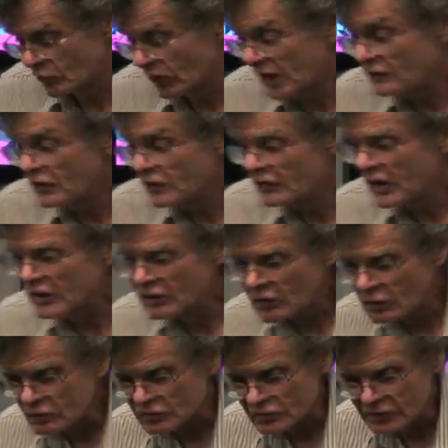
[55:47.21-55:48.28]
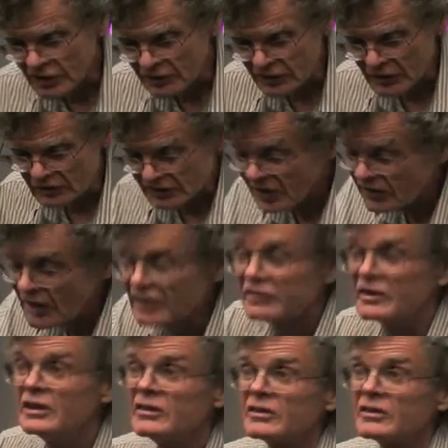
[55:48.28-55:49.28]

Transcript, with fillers: the advent of agriculture, ten thousand